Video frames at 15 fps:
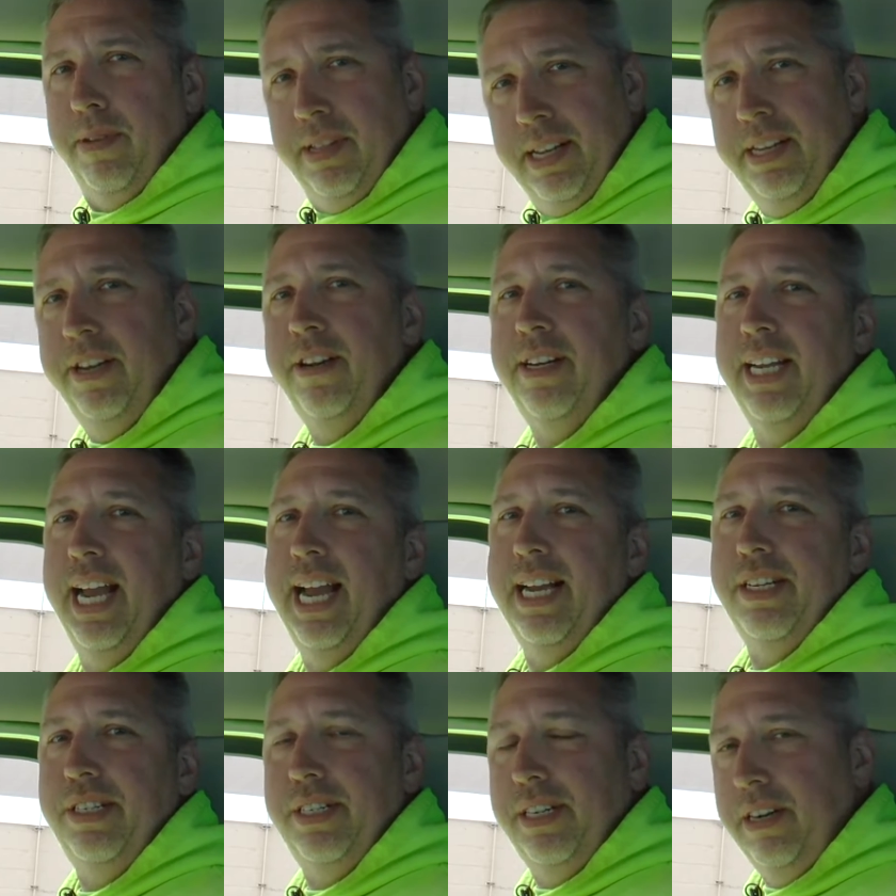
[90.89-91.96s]
and then you're
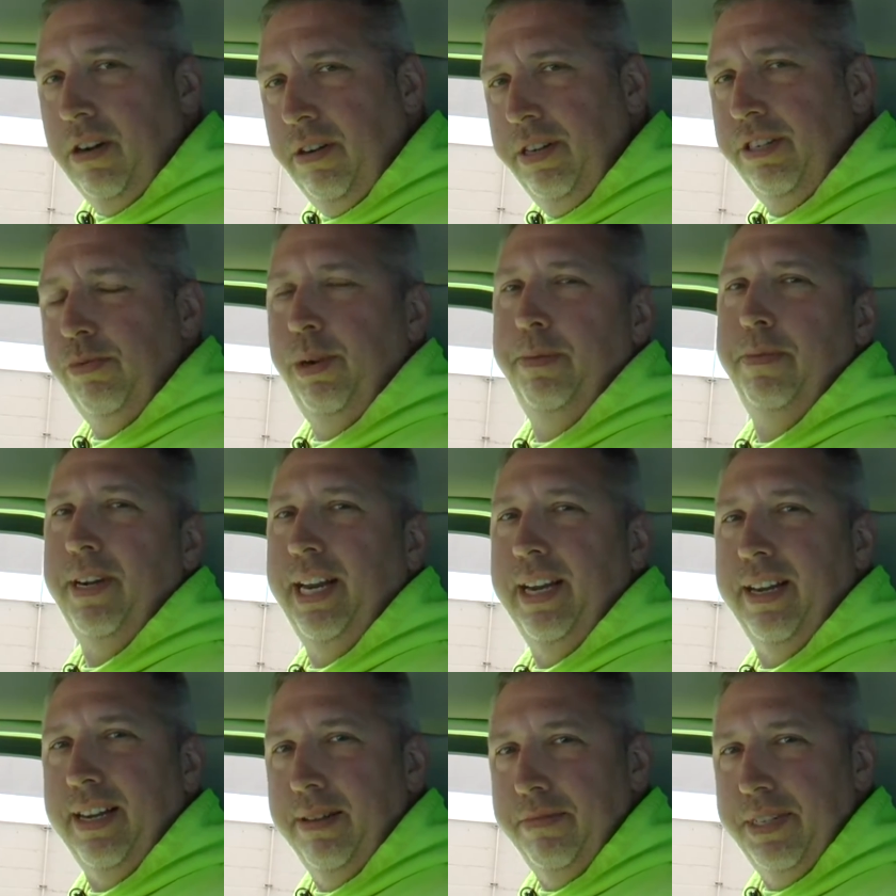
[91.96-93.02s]
engaged. All your sweeper
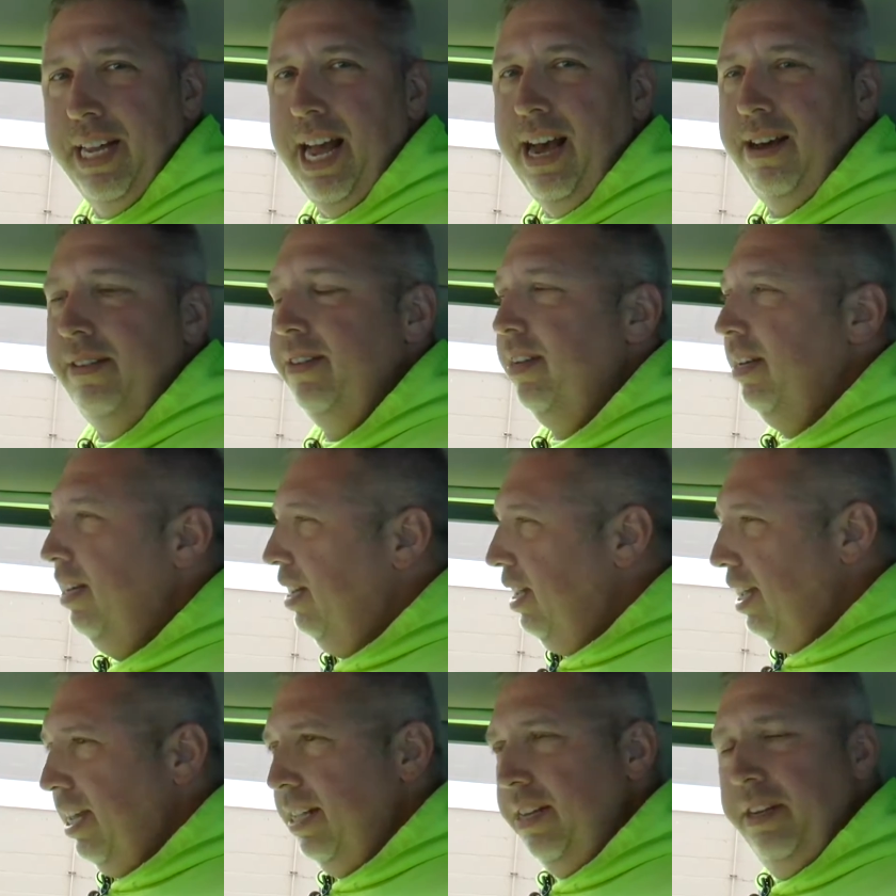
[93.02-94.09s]
gear comes down
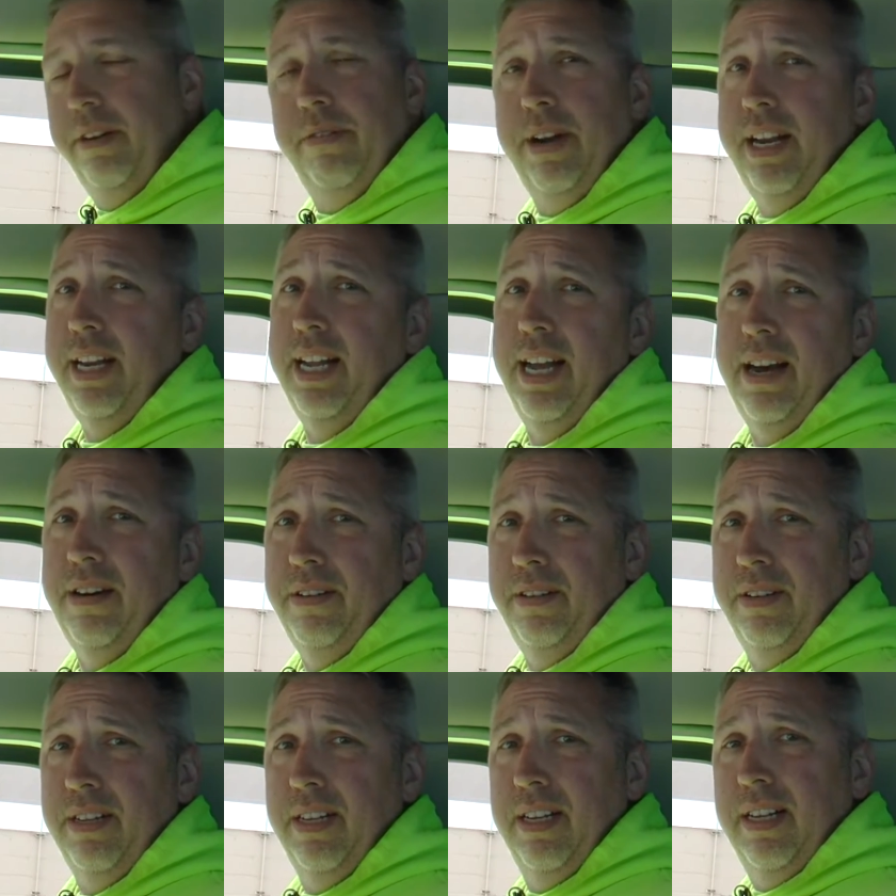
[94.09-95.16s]
and then you're ready to go.
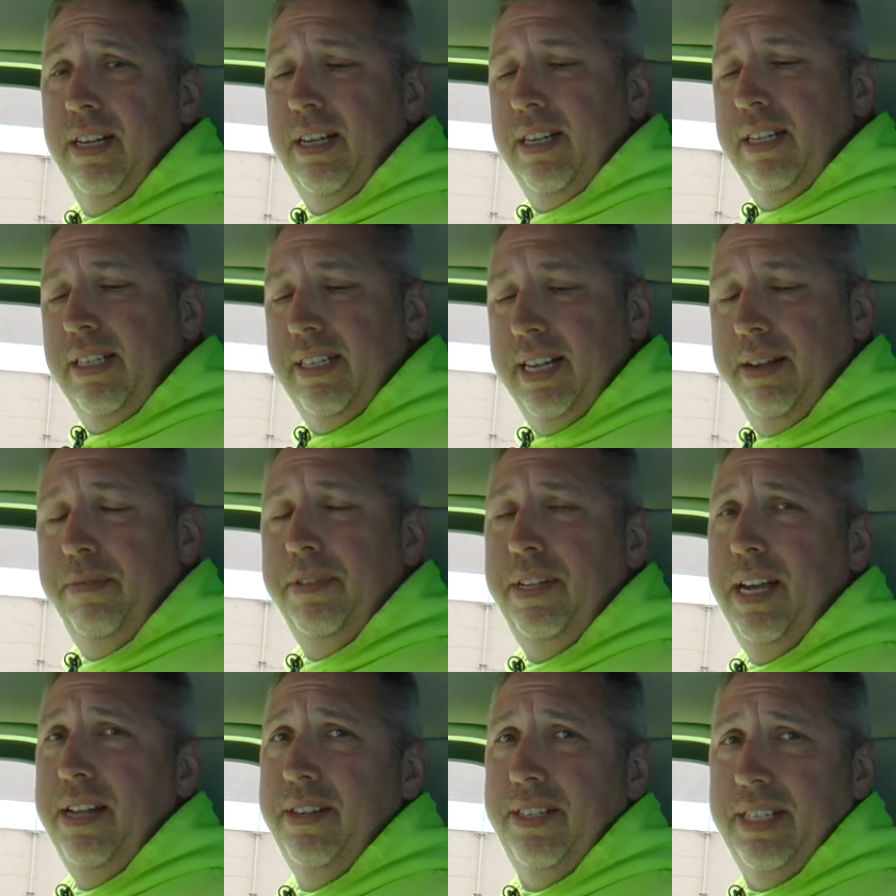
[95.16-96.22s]
Same with the
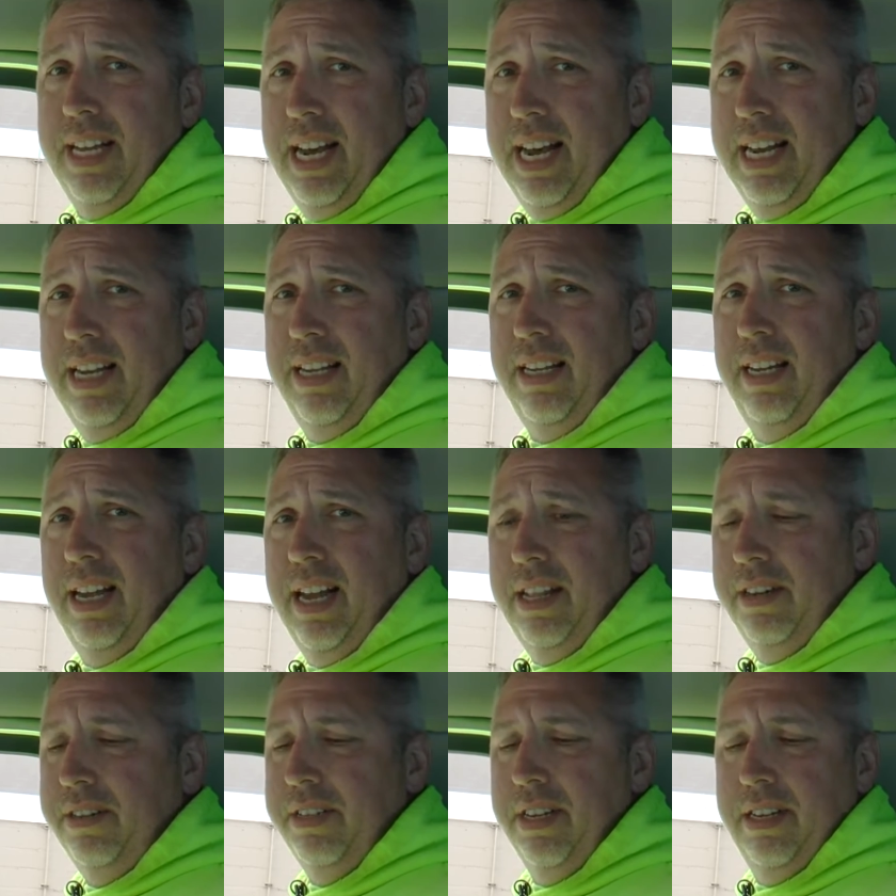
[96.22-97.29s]
other side. Yeah,
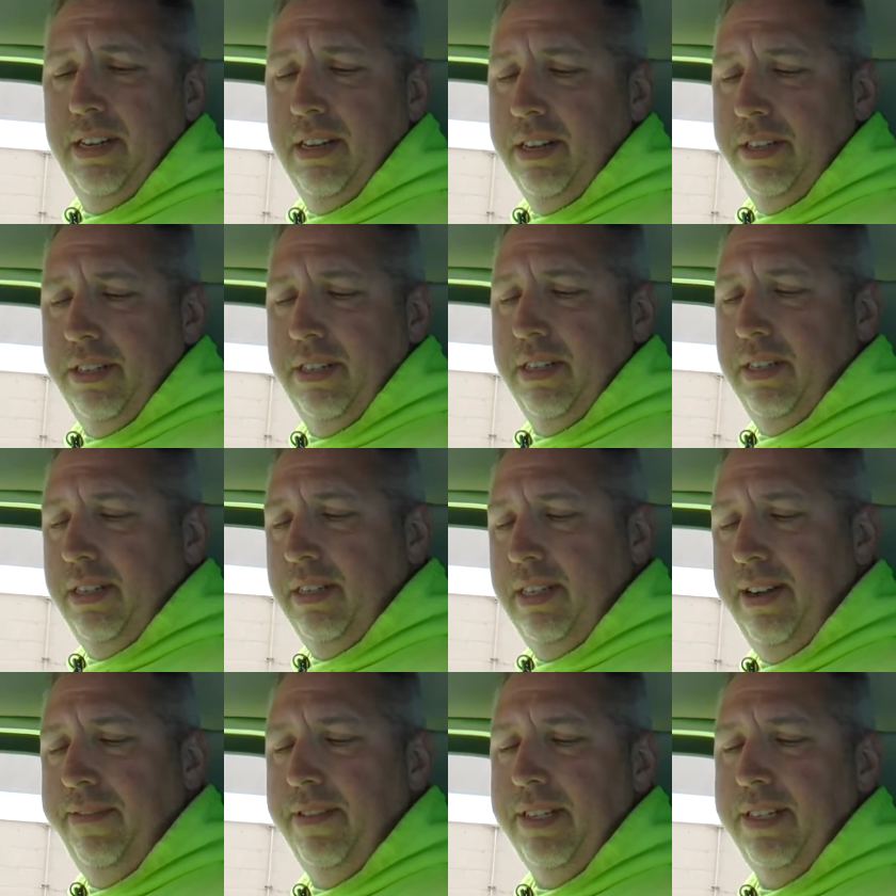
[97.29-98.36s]
there's different